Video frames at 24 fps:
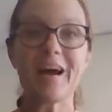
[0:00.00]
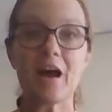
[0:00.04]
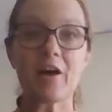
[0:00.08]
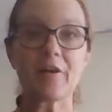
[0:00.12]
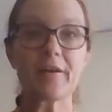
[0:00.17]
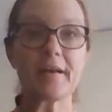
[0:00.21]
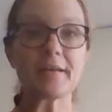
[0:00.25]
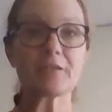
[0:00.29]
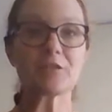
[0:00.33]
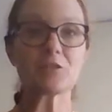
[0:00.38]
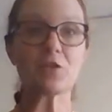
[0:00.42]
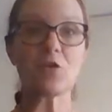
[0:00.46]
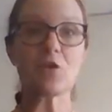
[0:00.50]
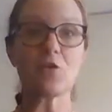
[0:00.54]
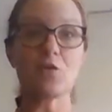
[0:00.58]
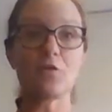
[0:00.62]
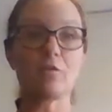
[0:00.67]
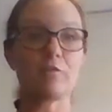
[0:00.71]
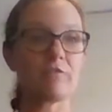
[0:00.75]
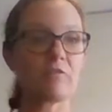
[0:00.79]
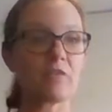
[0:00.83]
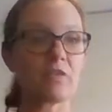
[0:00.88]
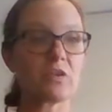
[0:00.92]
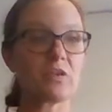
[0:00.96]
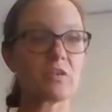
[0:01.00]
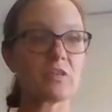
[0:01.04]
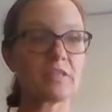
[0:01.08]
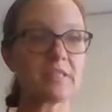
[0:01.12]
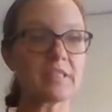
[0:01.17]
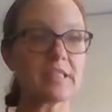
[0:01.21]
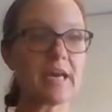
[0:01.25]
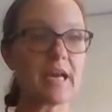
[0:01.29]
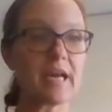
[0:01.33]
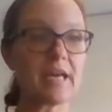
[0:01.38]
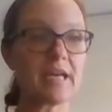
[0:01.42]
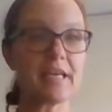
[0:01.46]
All right, so first
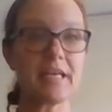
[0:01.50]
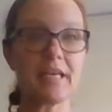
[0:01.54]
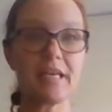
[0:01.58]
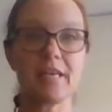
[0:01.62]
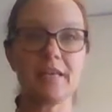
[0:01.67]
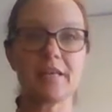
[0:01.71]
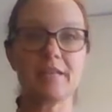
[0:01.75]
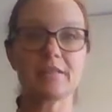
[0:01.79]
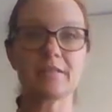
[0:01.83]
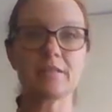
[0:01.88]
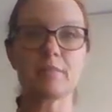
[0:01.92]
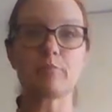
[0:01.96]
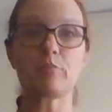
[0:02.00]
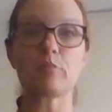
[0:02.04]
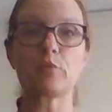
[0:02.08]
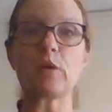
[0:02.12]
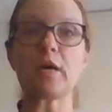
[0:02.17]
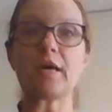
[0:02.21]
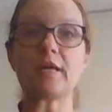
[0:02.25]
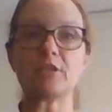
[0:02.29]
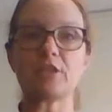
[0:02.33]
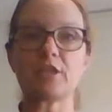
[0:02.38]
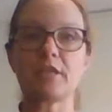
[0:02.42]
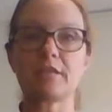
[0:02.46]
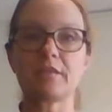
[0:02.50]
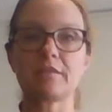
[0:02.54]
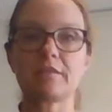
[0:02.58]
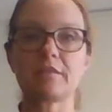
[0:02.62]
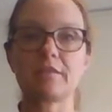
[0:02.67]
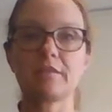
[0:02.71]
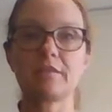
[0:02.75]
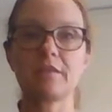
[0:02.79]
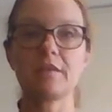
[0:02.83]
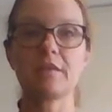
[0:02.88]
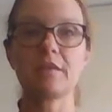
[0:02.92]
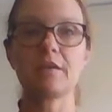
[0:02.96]
sign is project.